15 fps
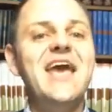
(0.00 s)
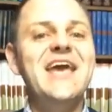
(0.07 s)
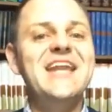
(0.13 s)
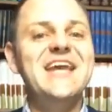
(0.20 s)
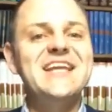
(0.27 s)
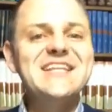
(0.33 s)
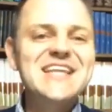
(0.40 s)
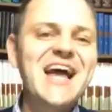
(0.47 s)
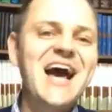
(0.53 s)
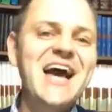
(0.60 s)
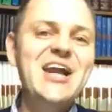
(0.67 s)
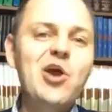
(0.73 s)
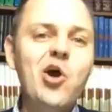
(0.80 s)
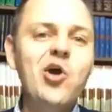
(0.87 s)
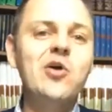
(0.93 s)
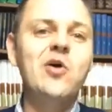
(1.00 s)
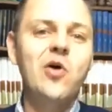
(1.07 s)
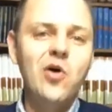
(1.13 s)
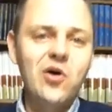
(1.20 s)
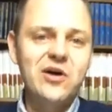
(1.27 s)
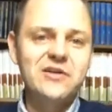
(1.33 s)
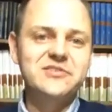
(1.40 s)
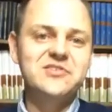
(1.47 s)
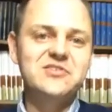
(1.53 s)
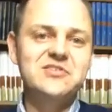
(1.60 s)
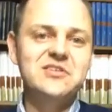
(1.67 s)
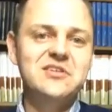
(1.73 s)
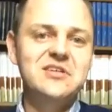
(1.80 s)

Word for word: and ignite our hearts